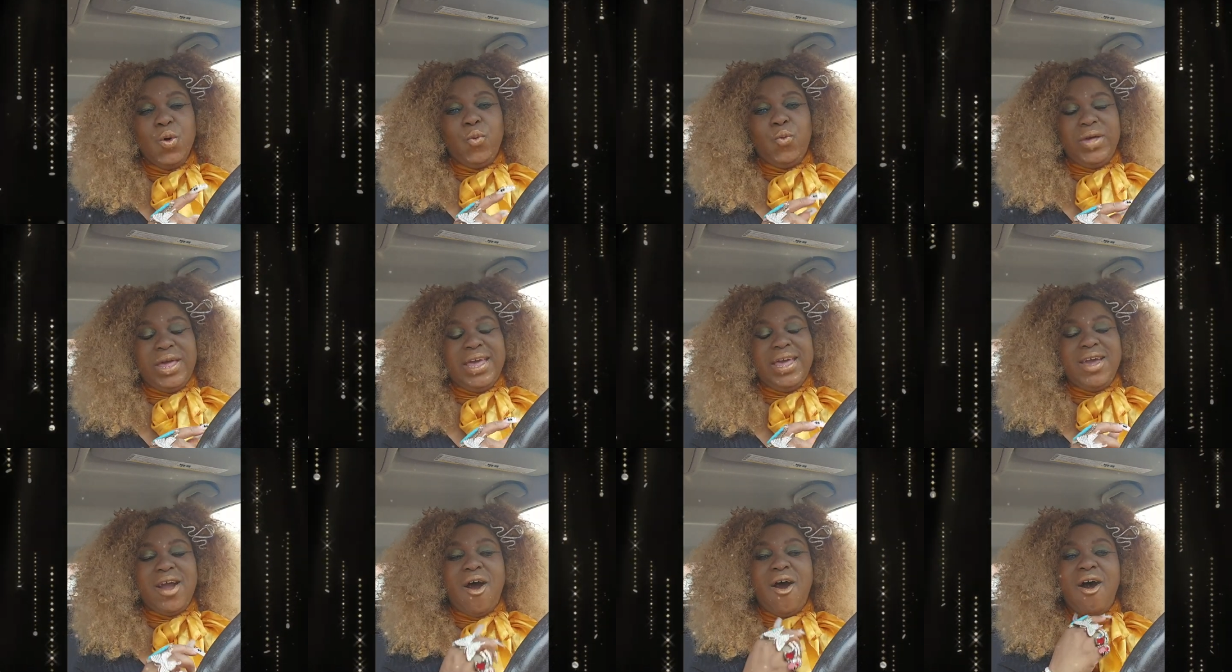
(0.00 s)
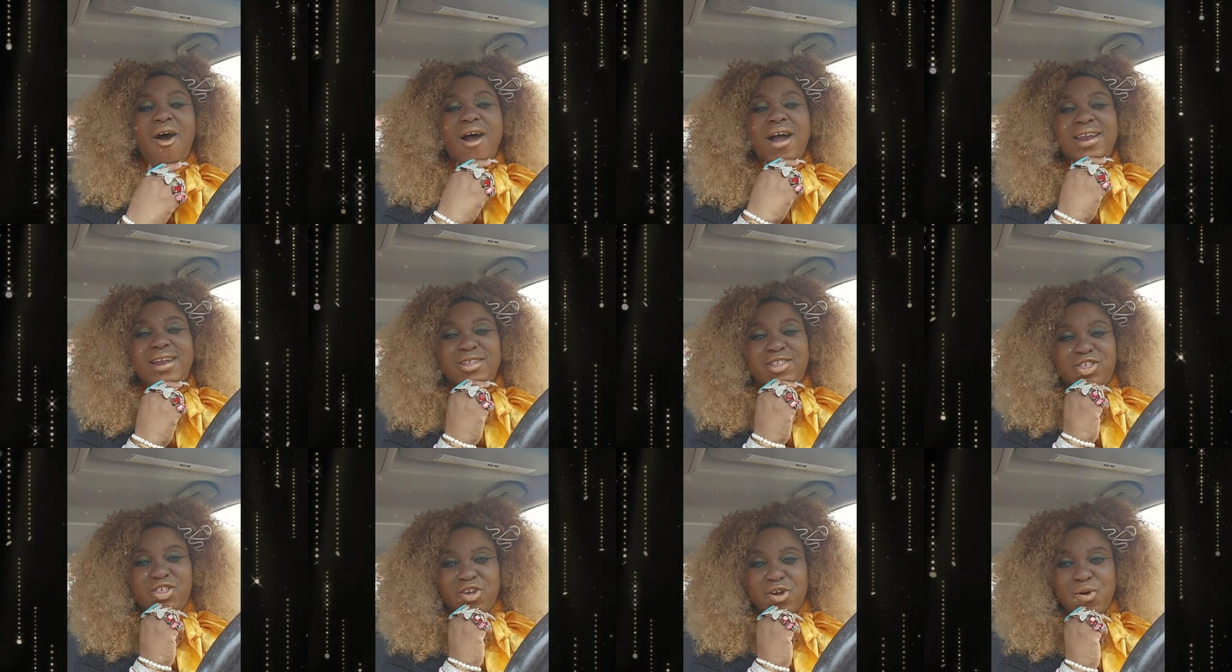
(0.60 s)
We are
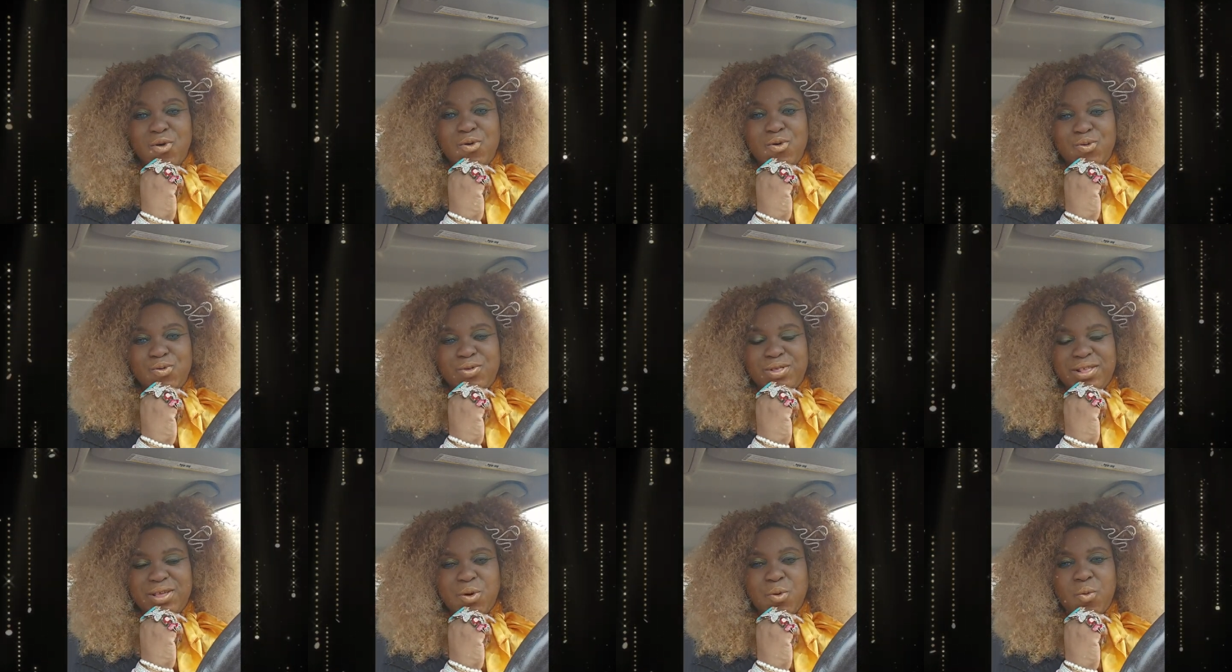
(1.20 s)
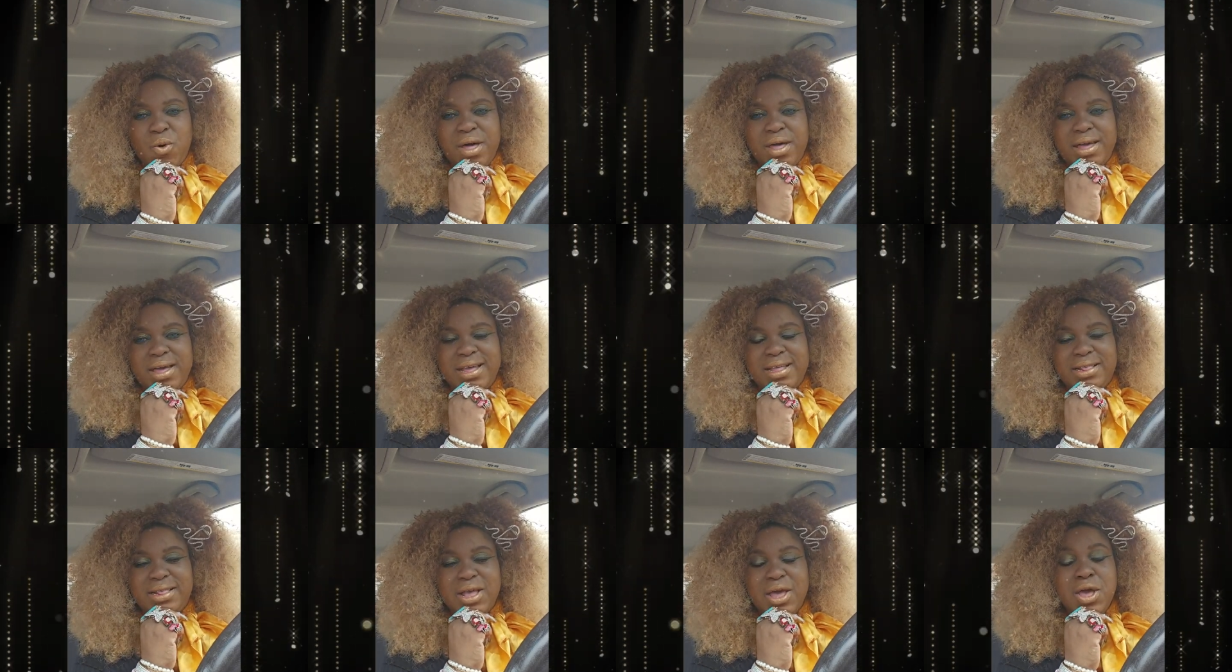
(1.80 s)
the chosen
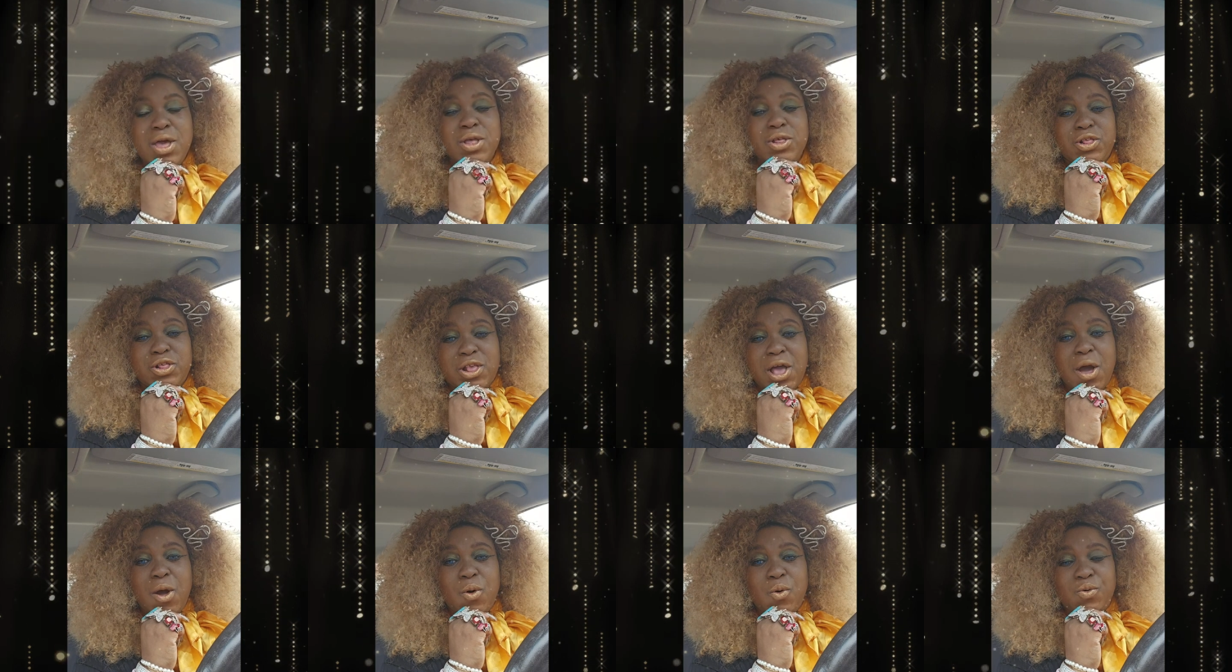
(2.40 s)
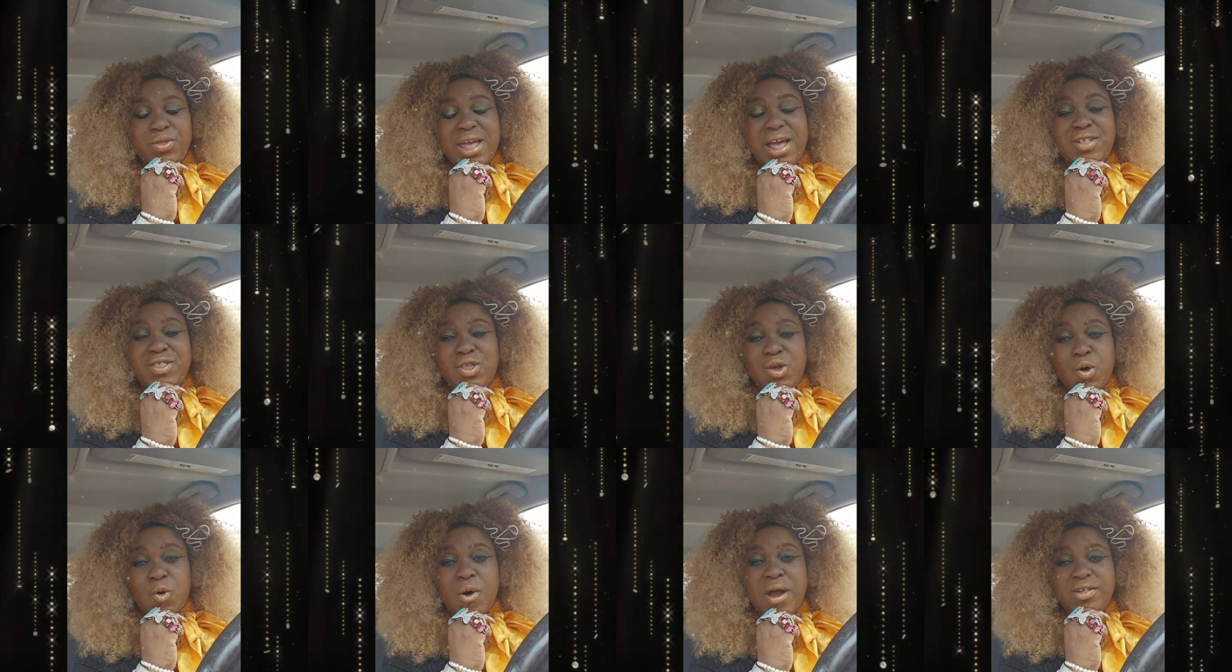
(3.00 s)
ones. So that's
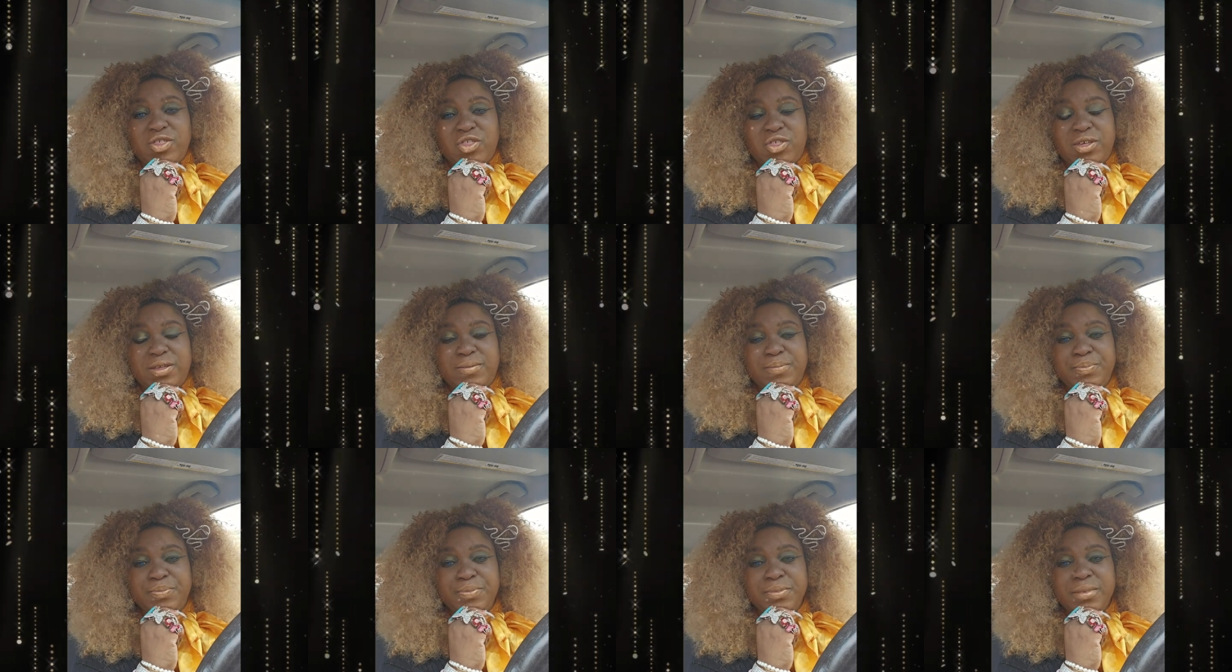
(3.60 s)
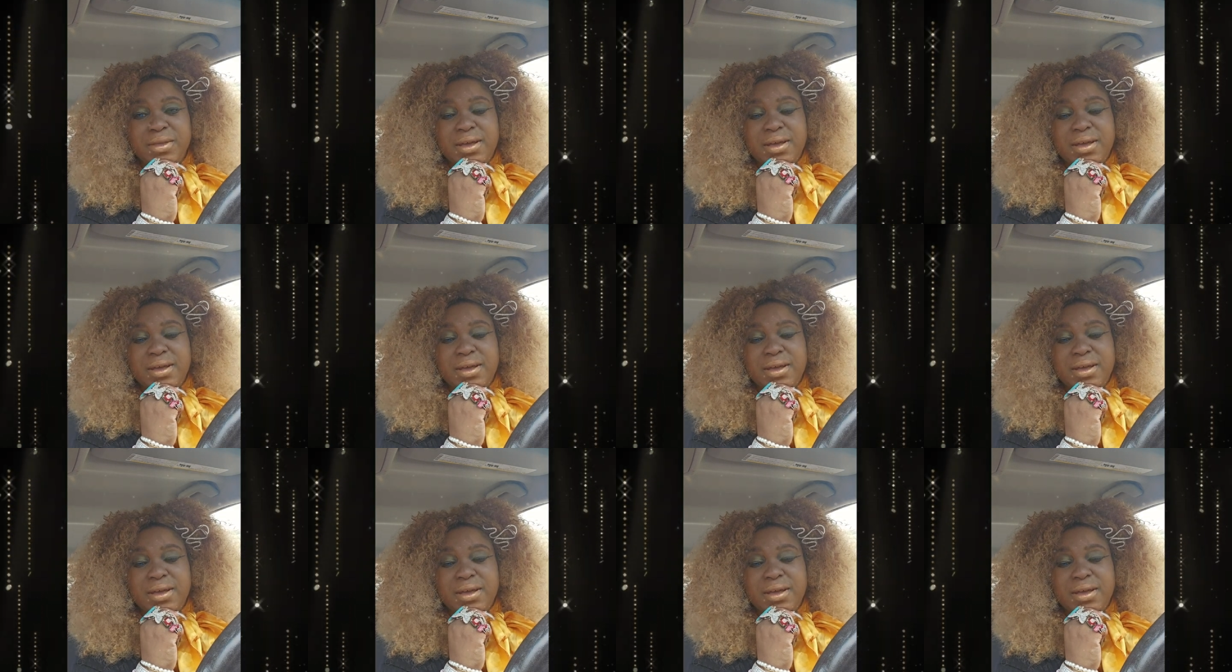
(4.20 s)
the question.